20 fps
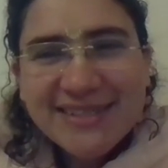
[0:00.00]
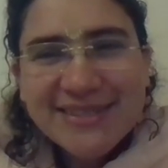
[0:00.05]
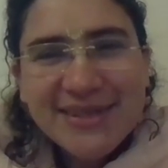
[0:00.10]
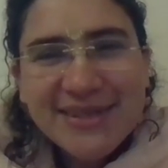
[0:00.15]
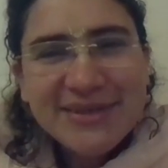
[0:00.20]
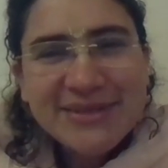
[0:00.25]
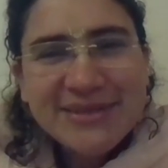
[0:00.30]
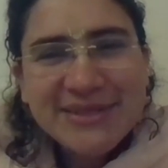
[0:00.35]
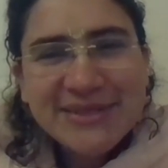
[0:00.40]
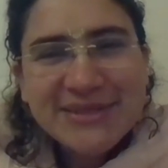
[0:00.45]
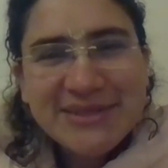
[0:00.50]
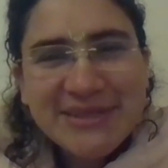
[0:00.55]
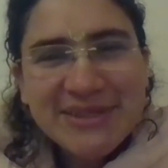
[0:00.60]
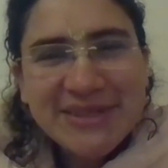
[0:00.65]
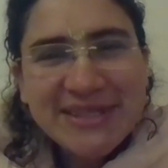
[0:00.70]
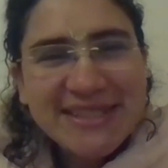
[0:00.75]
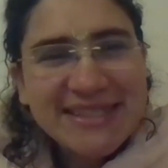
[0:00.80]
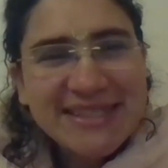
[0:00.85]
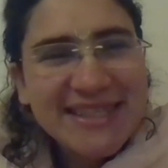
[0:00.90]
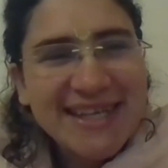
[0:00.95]
has also
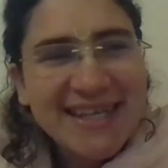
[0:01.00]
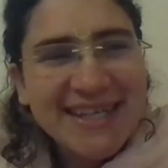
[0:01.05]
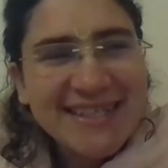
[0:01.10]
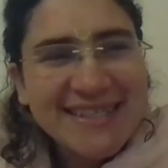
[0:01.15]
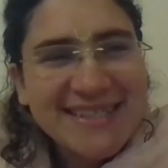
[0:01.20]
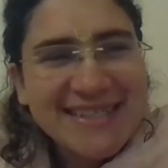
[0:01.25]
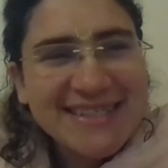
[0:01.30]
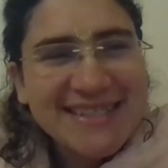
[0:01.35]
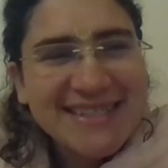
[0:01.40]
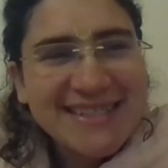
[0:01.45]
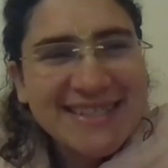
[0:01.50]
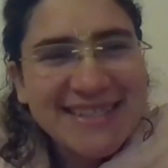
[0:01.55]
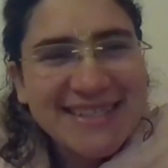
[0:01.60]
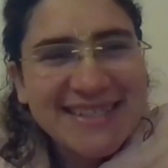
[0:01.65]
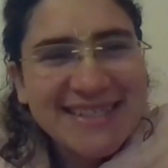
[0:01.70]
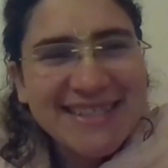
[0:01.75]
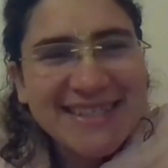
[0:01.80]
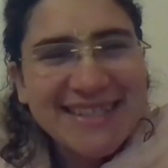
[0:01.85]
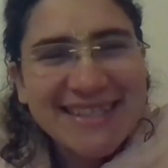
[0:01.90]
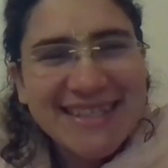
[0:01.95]
joined us
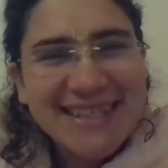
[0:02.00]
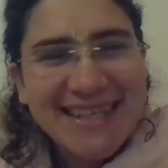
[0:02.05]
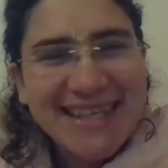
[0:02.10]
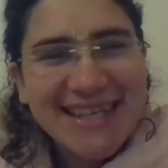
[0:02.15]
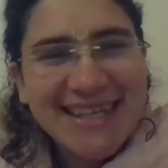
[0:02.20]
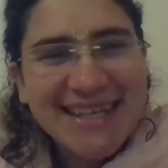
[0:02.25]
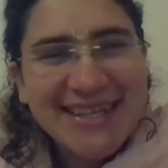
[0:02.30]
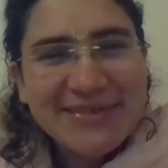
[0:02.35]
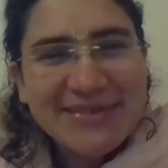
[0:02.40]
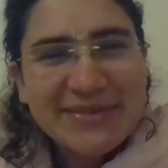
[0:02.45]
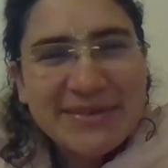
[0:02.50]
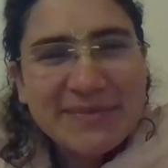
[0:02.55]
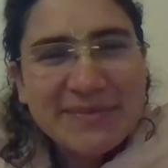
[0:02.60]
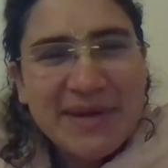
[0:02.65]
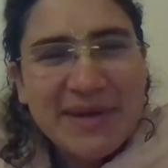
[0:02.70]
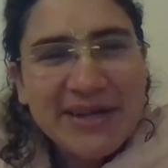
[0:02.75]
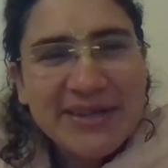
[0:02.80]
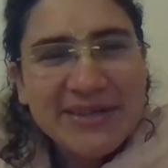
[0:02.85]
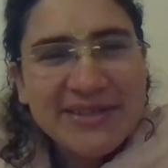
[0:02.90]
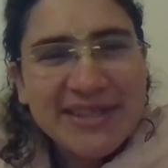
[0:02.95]

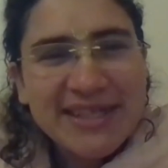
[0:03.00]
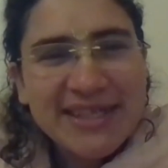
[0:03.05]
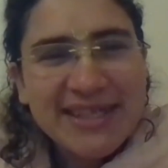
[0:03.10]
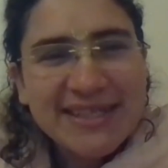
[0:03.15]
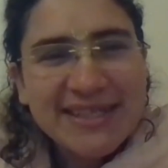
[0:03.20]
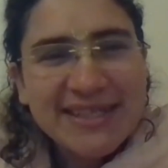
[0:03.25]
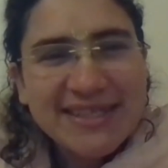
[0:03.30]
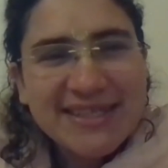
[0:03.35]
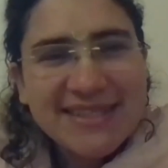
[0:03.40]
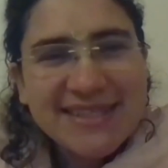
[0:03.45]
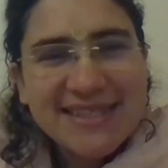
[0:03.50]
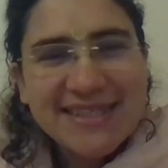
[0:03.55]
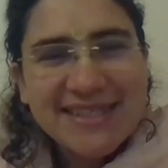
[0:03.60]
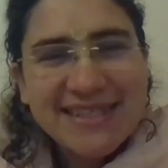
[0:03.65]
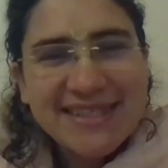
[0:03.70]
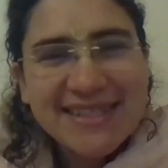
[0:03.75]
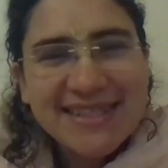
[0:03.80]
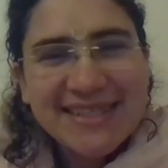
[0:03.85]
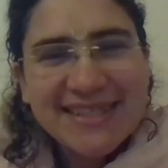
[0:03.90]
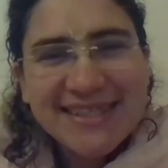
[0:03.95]
from Ireland.
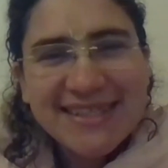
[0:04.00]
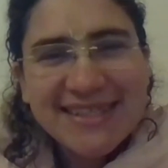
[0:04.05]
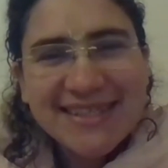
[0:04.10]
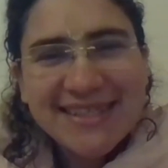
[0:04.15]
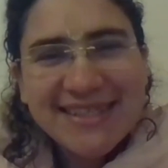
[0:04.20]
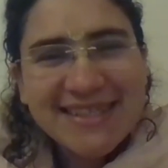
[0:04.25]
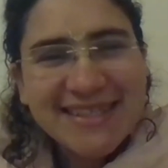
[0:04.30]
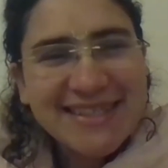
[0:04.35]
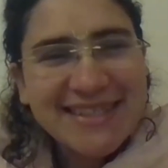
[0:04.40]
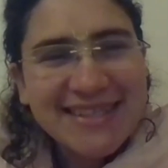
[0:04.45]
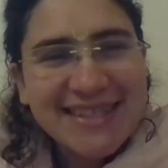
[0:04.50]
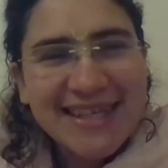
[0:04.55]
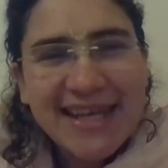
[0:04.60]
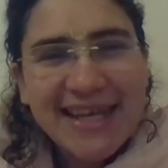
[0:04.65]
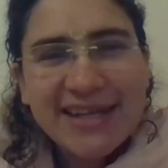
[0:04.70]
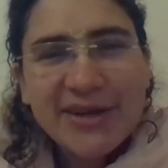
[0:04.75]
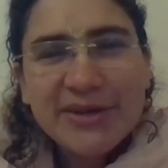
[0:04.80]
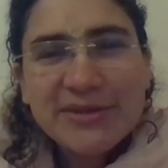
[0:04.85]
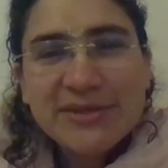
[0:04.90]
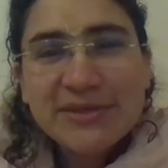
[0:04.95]

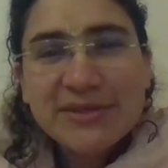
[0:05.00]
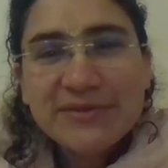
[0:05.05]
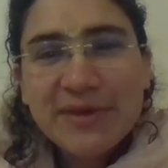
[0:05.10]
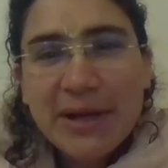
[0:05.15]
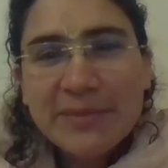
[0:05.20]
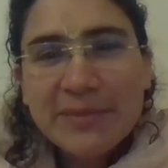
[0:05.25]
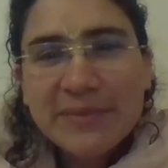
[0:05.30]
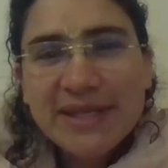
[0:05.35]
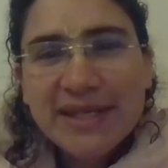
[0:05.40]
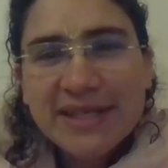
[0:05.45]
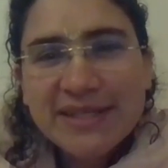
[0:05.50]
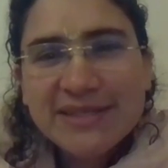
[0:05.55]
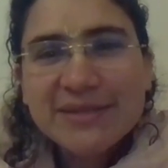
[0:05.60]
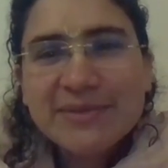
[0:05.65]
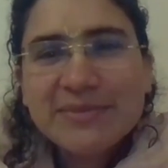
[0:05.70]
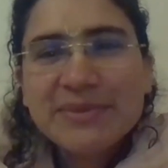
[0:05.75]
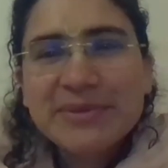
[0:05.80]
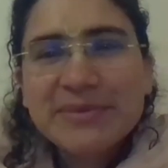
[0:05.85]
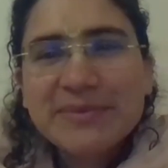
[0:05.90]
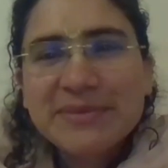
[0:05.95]
And also
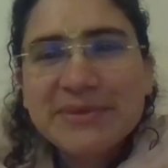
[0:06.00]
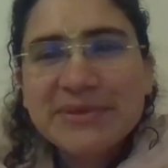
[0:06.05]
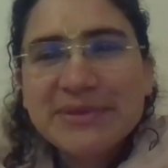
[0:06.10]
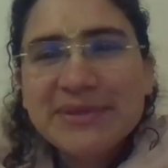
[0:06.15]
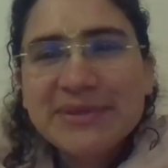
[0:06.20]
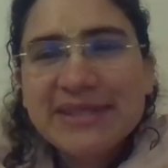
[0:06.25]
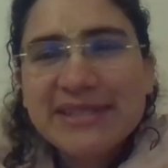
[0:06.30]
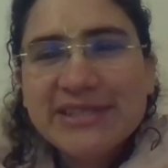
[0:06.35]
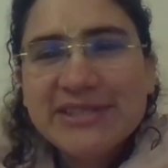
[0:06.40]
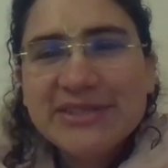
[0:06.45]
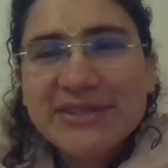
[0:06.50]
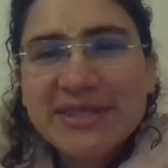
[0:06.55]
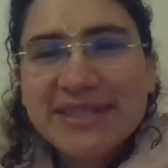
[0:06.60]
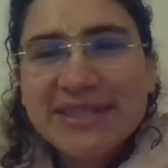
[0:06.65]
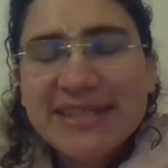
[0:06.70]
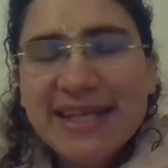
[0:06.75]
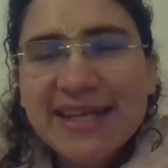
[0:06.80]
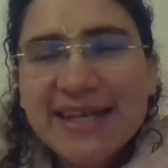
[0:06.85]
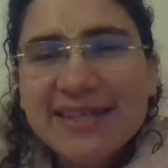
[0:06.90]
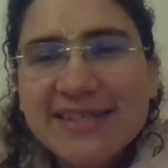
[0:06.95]
Ramananda Prabhu has
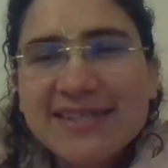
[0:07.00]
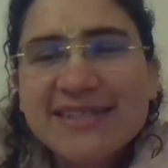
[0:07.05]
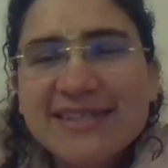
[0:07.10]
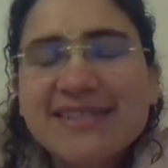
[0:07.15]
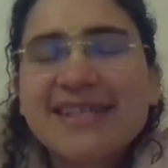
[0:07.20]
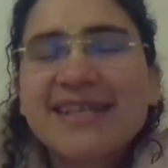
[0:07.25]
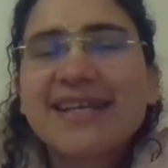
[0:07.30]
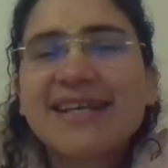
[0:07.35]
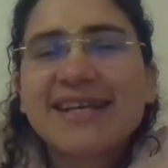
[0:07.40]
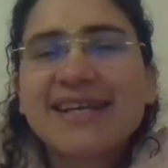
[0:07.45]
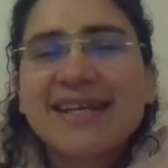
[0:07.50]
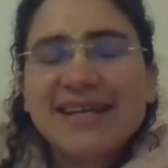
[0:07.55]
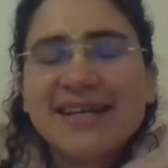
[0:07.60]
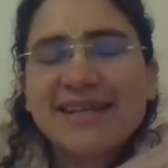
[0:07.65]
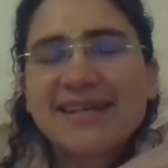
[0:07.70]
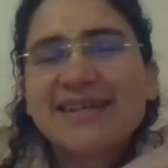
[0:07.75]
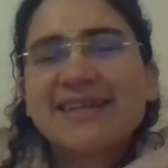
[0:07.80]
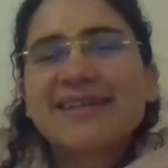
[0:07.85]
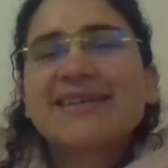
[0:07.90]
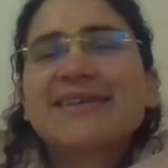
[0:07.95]
joined us
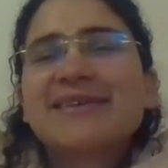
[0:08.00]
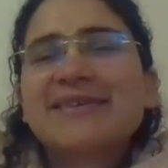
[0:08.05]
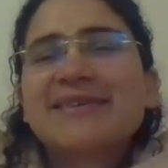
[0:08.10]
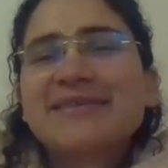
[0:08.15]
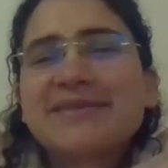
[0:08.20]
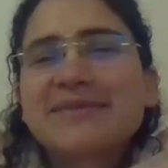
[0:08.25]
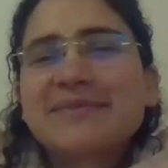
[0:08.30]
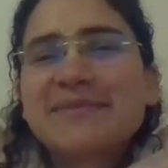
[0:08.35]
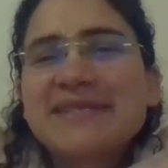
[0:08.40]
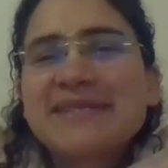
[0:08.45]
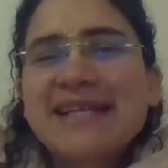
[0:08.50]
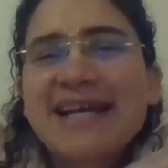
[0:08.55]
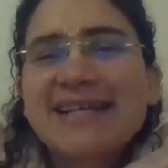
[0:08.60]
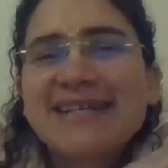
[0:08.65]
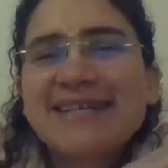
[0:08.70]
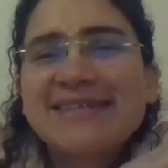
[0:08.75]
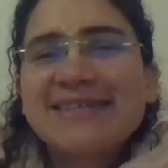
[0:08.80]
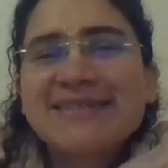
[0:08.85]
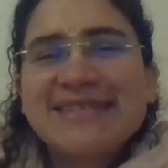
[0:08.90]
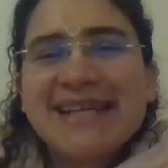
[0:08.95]
from
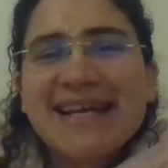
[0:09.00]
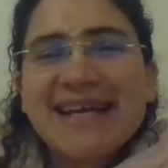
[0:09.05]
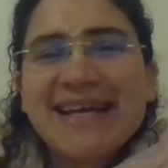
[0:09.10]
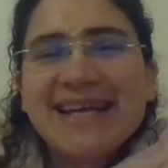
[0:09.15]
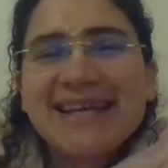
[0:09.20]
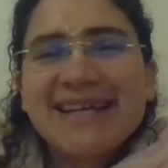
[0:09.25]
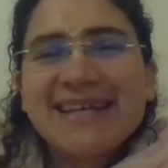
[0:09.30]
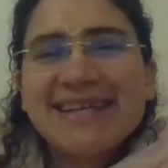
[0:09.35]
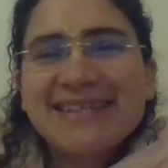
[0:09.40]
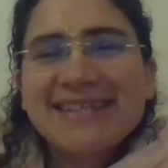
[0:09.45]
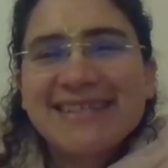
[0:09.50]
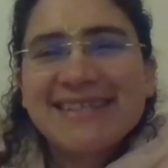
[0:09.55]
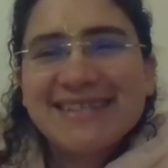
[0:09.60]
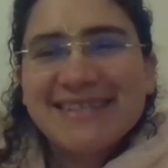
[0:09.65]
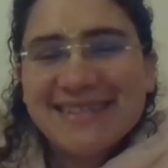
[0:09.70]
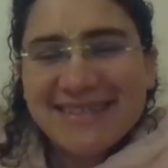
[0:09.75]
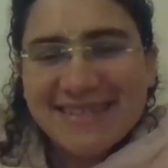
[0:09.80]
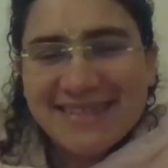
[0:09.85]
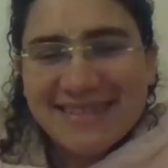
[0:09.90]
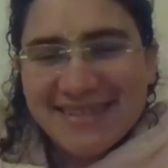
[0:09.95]
San Jose.
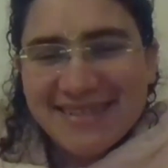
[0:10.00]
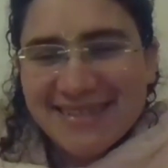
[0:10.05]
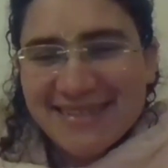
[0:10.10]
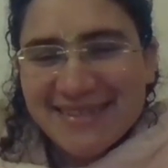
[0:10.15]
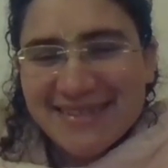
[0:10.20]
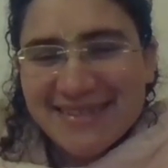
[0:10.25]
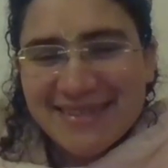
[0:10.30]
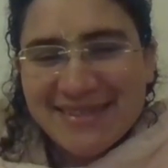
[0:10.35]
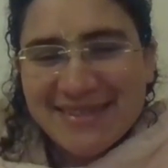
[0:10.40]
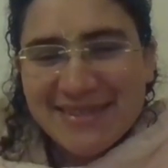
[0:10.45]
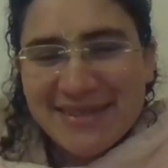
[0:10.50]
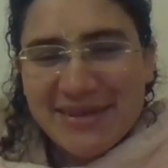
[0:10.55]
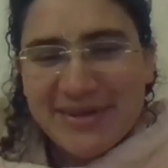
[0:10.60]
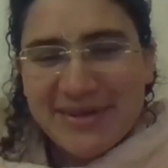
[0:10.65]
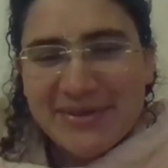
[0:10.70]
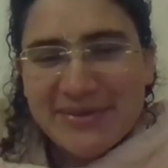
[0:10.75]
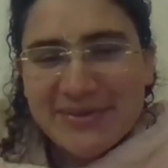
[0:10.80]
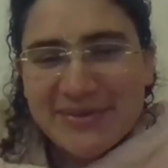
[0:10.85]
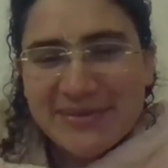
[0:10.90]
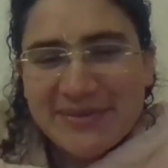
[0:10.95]

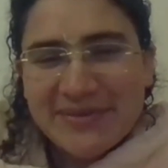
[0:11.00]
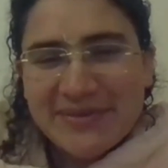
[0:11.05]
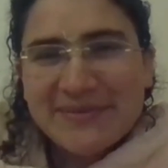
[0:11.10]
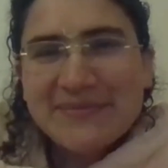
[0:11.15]
So